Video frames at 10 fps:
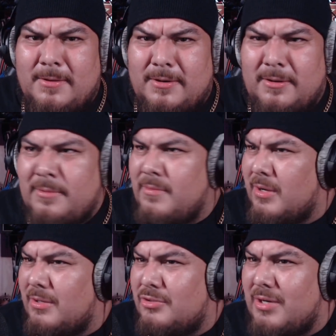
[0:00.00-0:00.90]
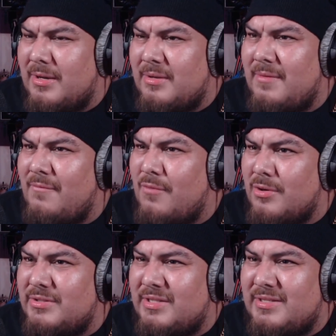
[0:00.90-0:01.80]
You know, they're gonna try to
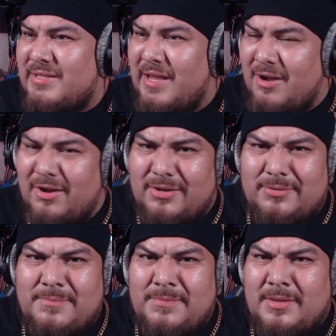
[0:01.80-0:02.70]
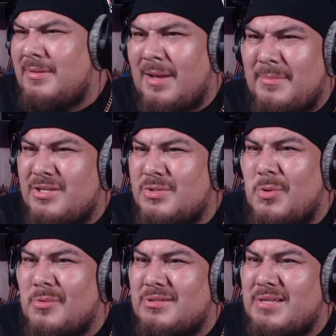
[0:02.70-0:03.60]
force this thing on you. I mean, just
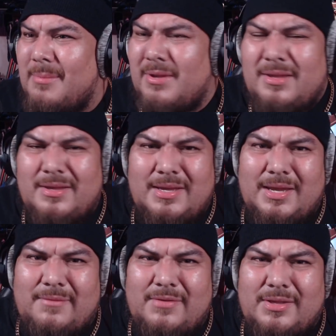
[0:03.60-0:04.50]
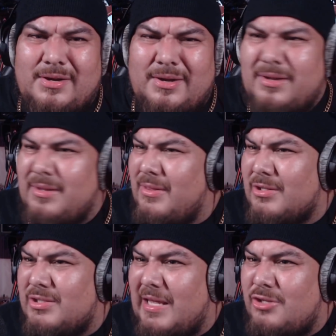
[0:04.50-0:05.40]
one more topic. Even the
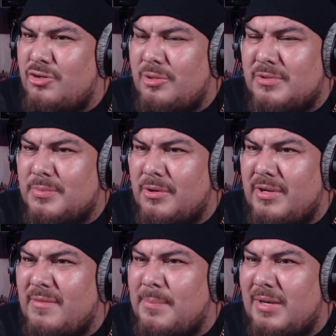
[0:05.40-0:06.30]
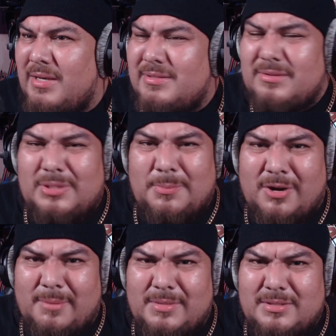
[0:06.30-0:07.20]
the state troopers, bro. Even police
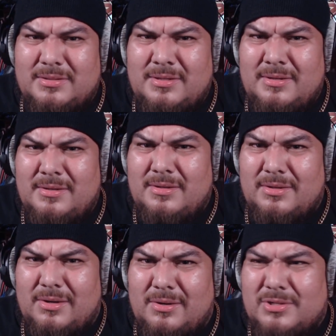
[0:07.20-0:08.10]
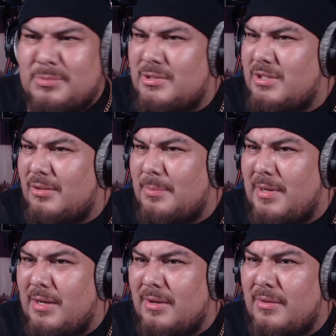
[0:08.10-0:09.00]
departments. You know, because we talked
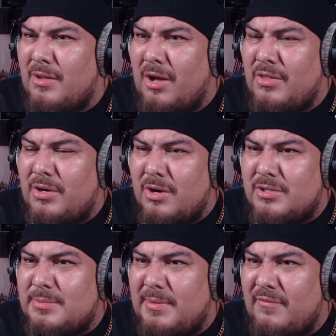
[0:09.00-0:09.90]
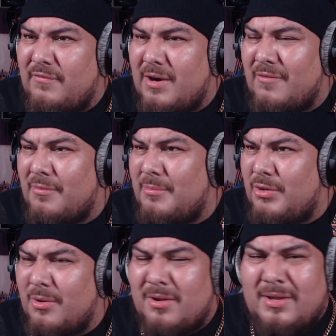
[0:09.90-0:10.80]
about uh, all the nurses being fired from New
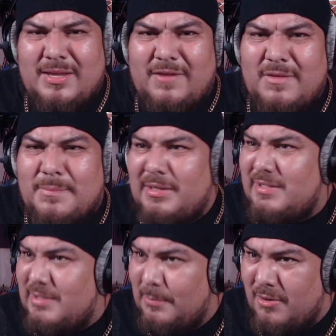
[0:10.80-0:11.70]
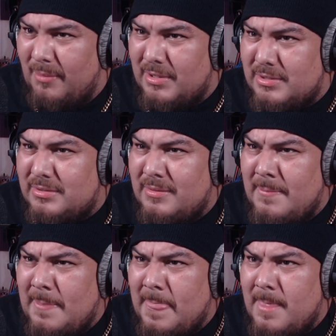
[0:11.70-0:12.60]
York. Even police departments
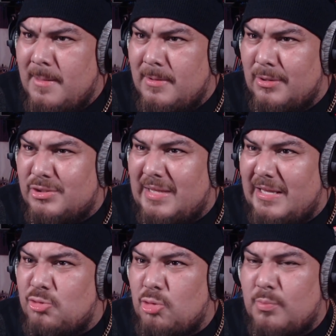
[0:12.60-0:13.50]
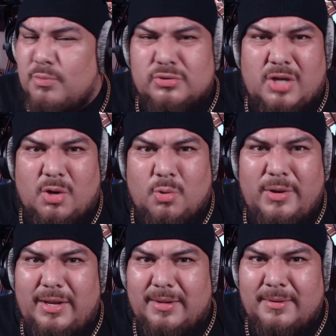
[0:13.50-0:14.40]
you know, state troopers are
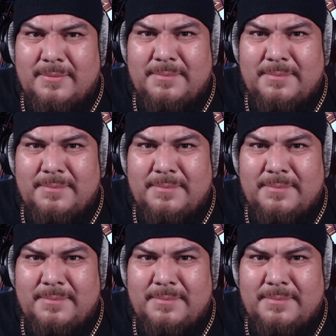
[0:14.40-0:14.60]
quitting.